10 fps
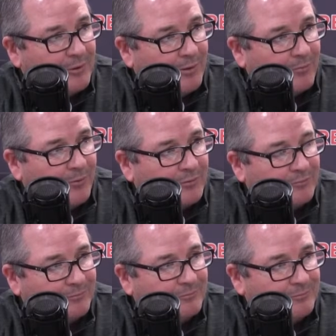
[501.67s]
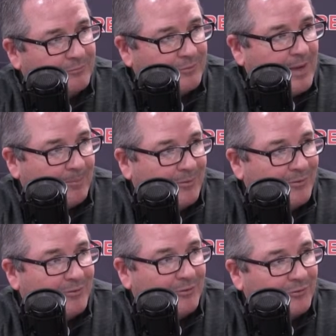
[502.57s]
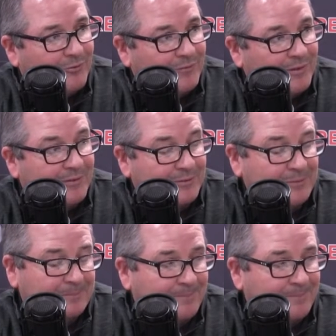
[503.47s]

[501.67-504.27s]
at what's happened this year so far. So,